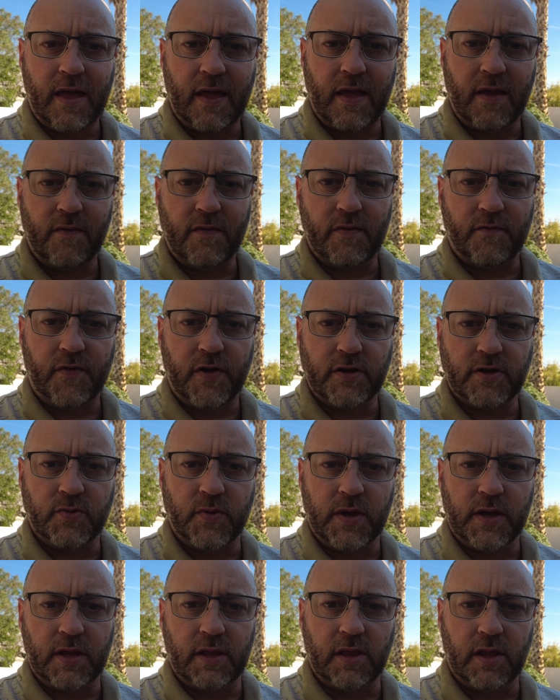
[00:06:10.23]
Even if I
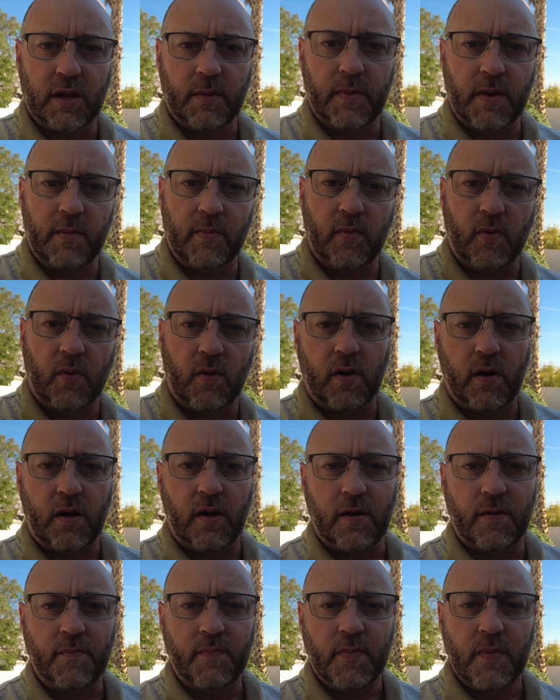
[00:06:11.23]
tweak it a little bit
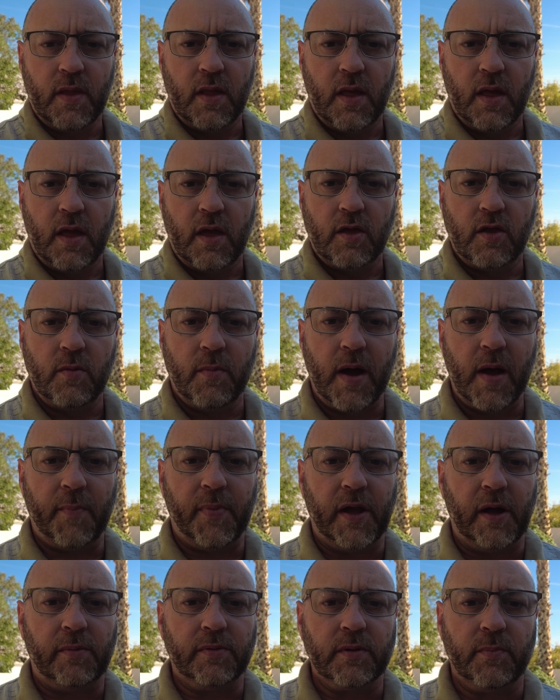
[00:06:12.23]
more, you might
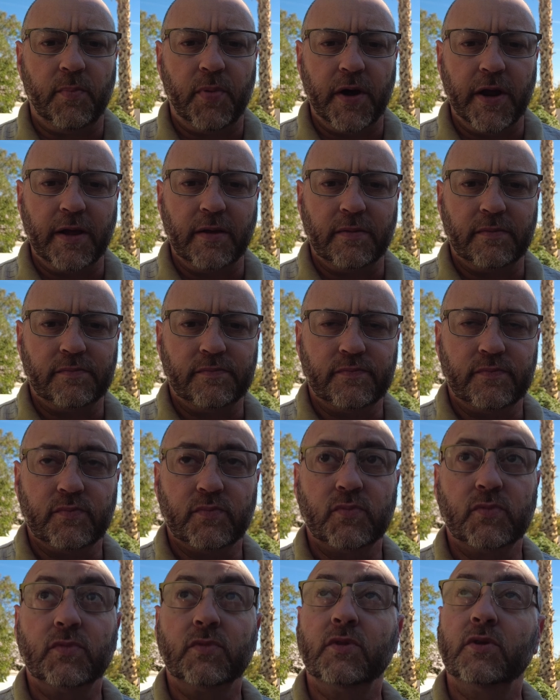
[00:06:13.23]
be able to bring,
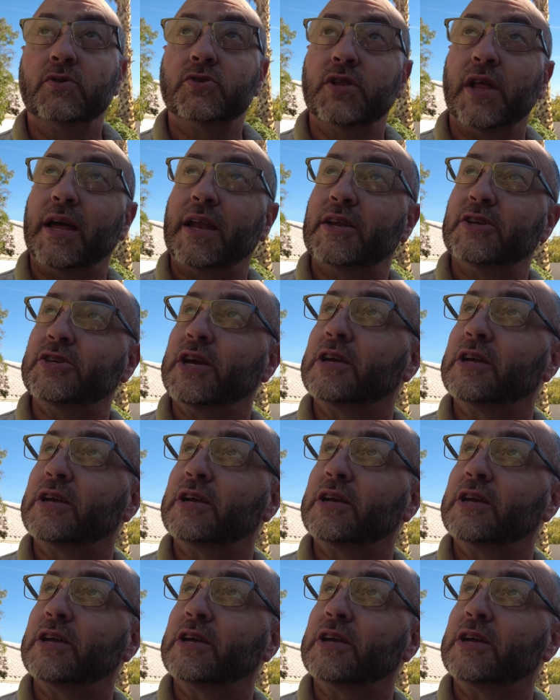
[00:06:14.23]
there's a lot of